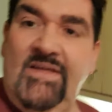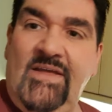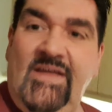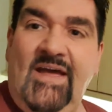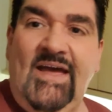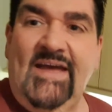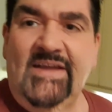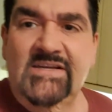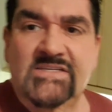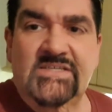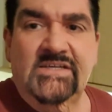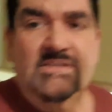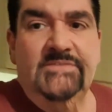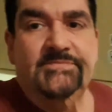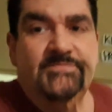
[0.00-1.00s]

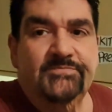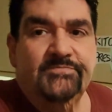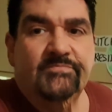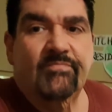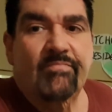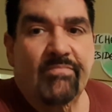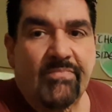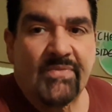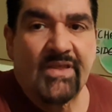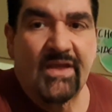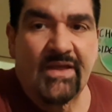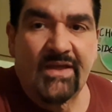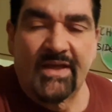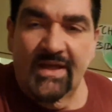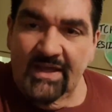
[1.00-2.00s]
And
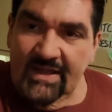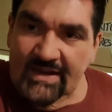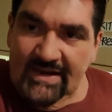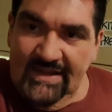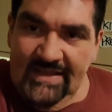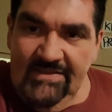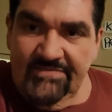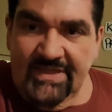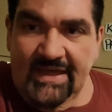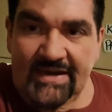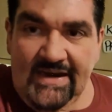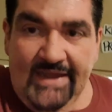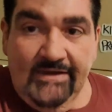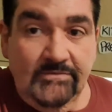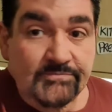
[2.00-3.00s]
leave that
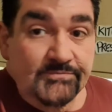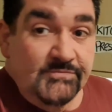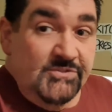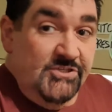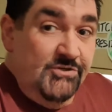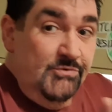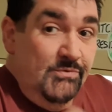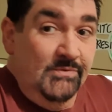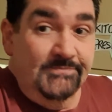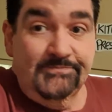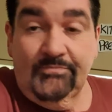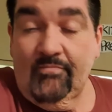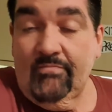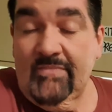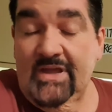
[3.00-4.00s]
now to
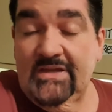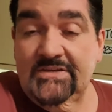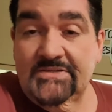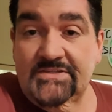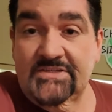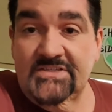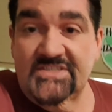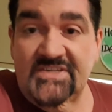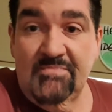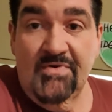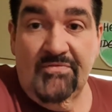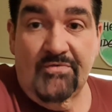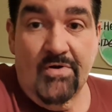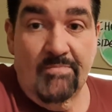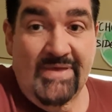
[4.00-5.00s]
simmer
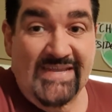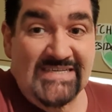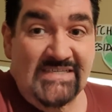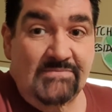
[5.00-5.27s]
for a bit.